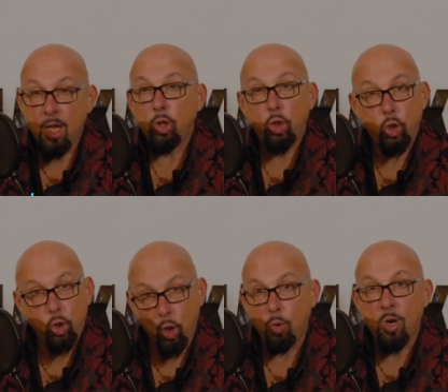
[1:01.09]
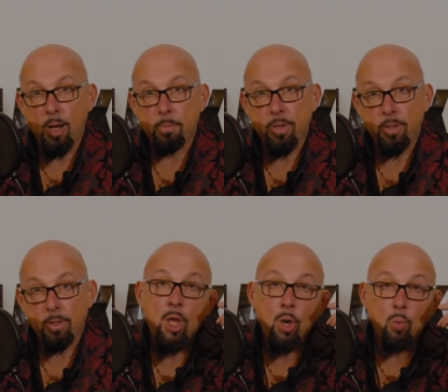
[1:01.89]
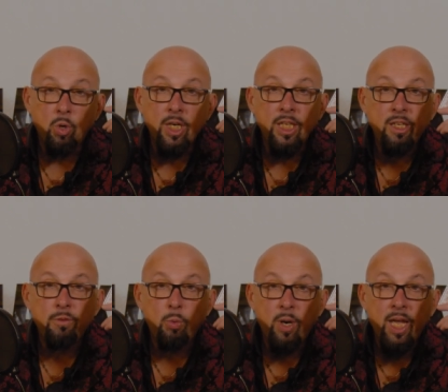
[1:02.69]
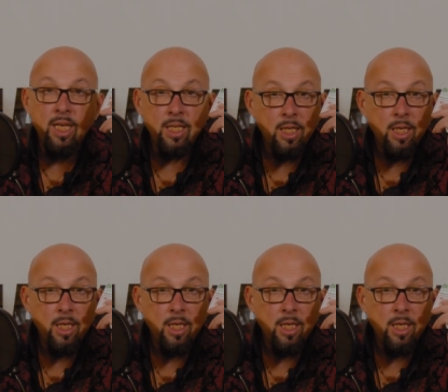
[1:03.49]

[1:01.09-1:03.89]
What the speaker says: show up. We're going to give away,